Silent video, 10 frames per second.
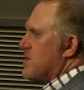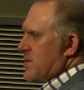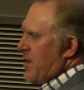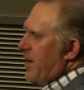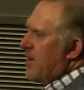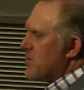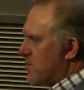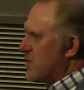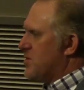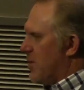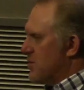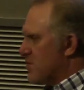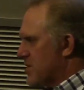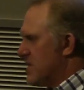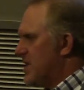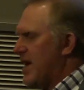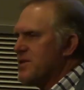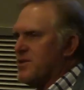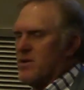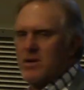and scenarios where the church was in
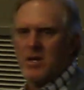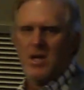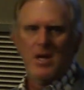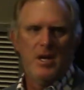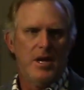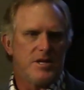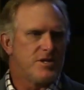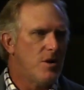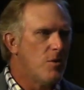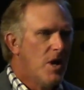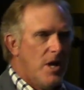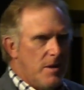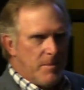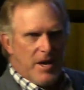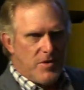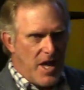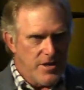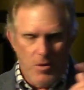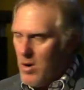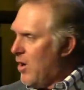danger. And so, man, when that door